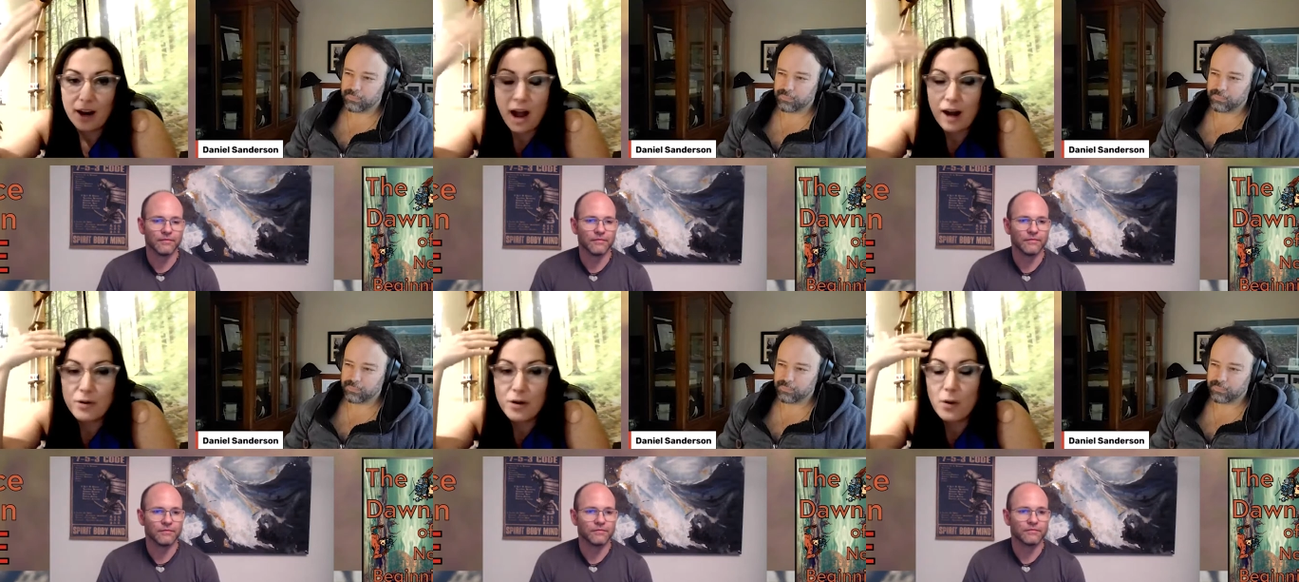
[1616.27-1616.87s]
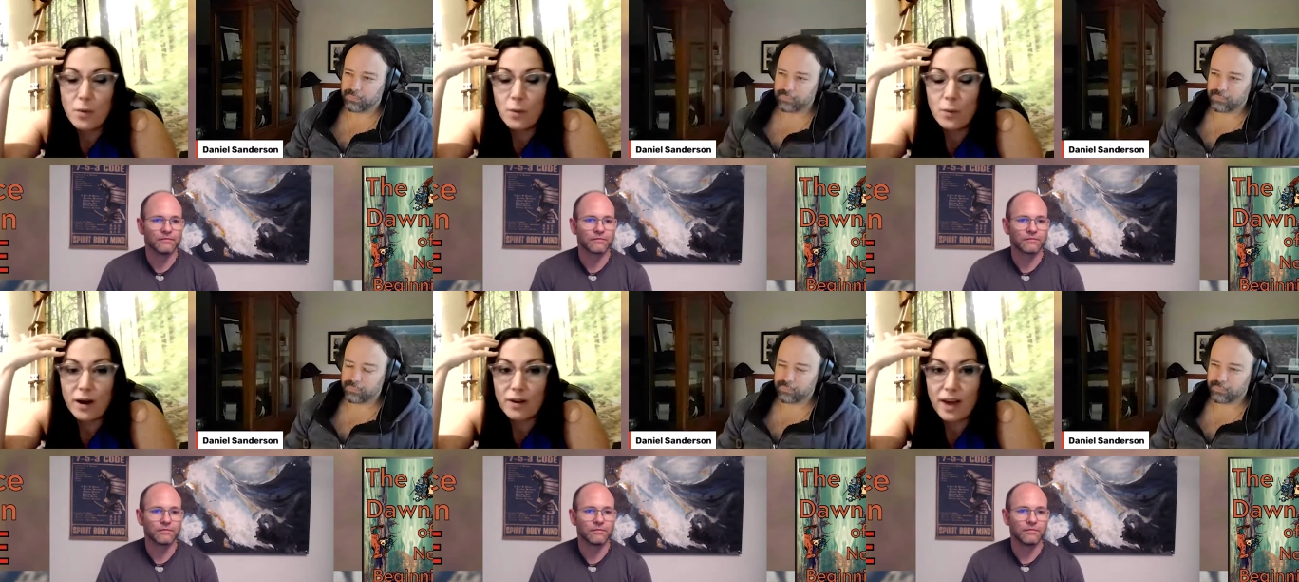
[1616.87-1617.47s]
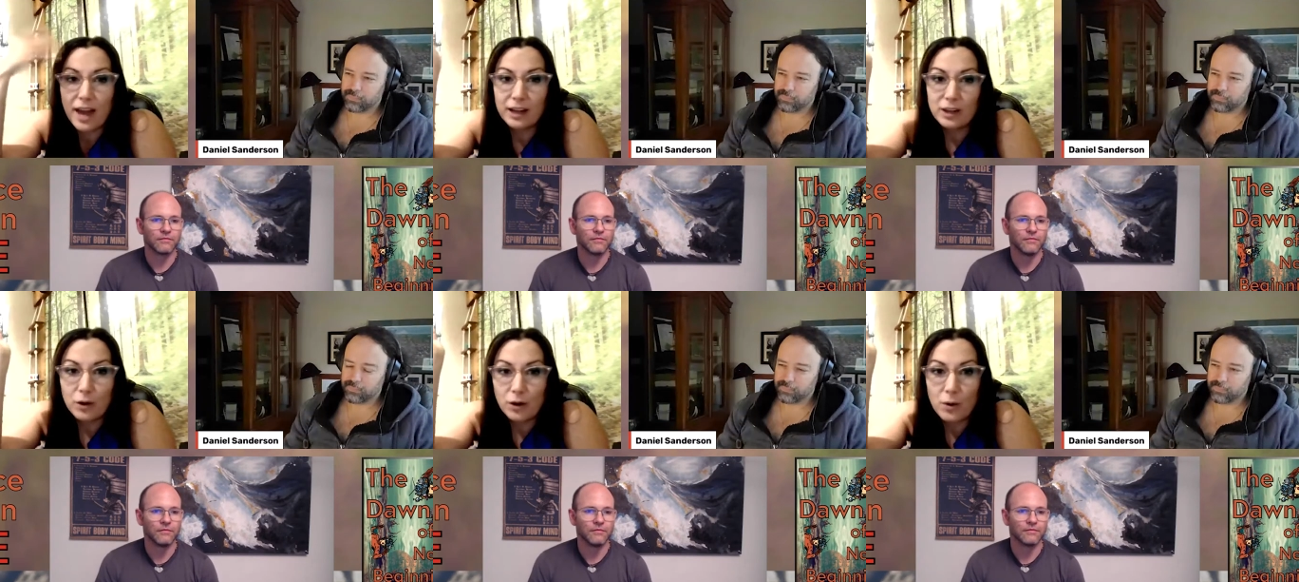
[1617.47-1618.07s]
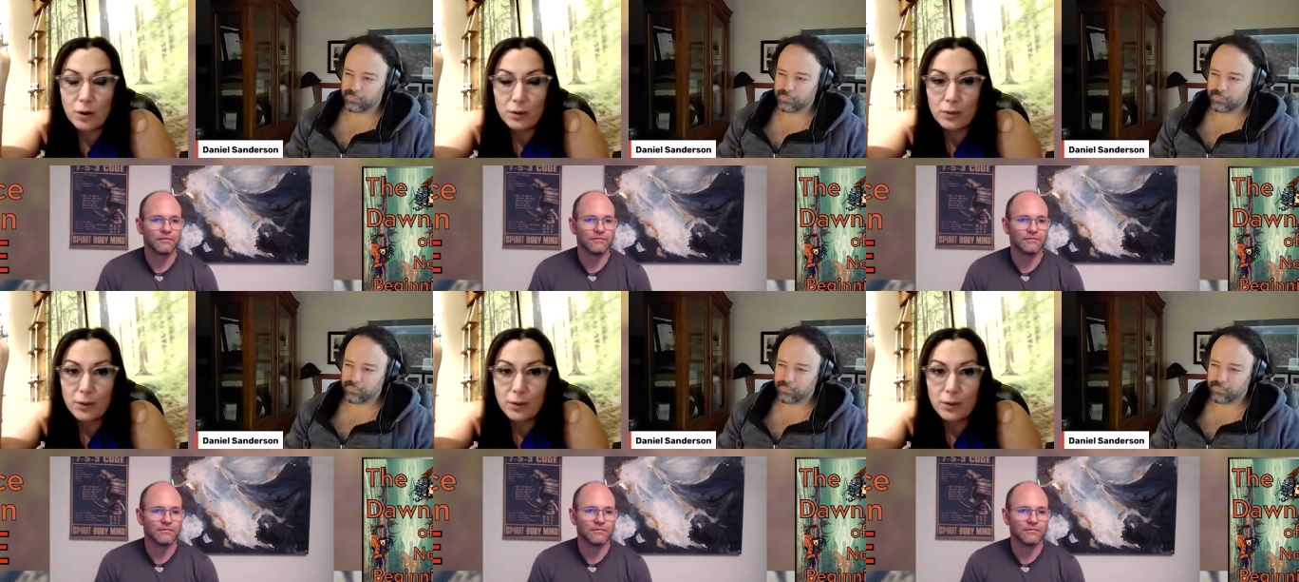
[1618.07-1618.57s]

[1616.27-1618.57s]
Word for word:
Speaker 1: I, I don't know where the heck you're going